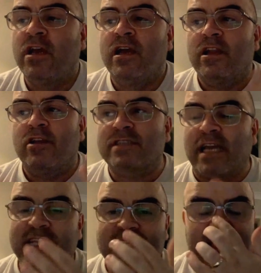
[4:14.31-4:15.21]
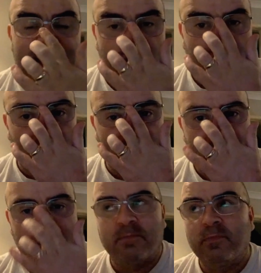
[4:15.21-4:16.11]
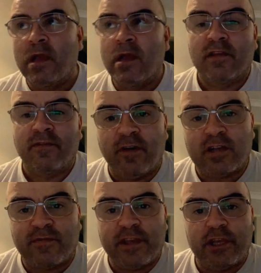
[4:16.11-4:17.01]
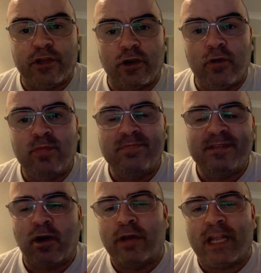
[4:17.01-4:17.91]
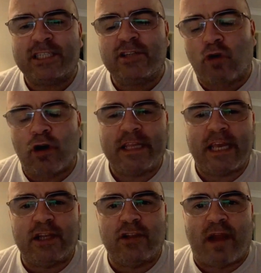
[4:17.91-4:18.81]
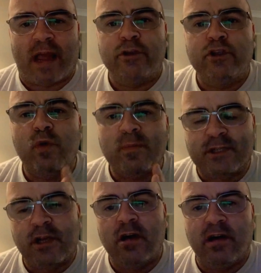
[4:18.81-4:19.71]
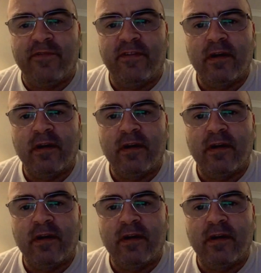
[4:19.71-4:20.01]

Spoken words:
Now, say you see the cuts, the first thing you do, unless you're right at the end of the round, you observe.